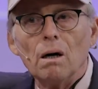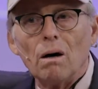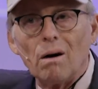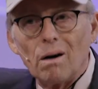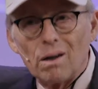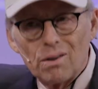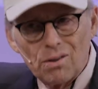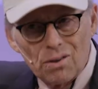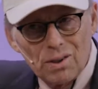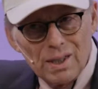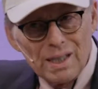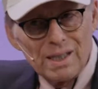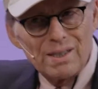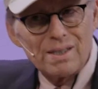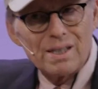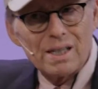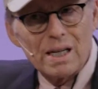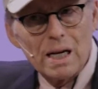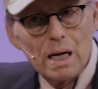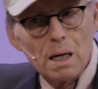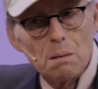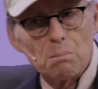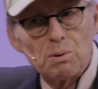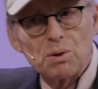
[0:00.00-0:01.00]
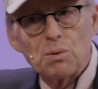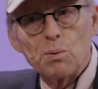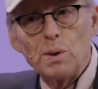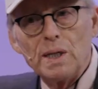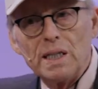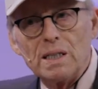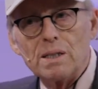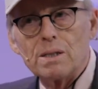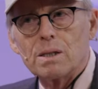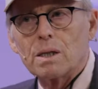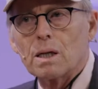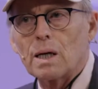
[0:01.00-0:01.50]
under his skin between
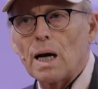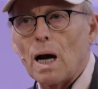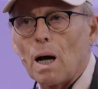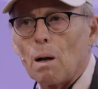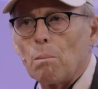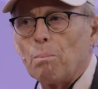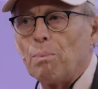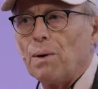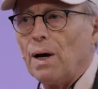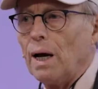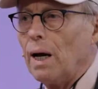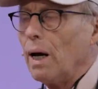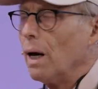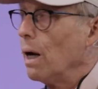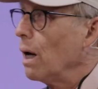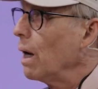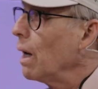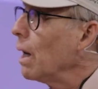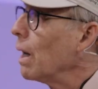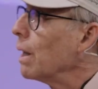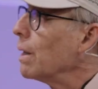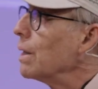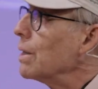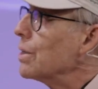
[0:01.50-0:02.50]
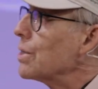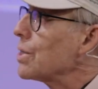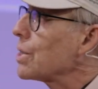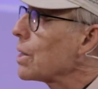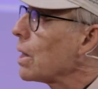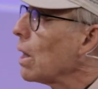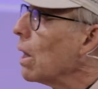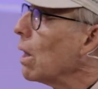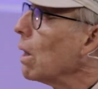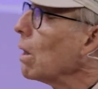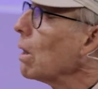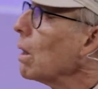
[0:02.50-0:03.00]
his scalp and his
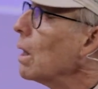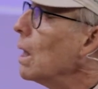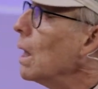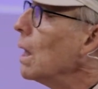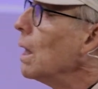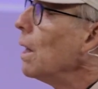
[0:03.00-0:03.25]
skull,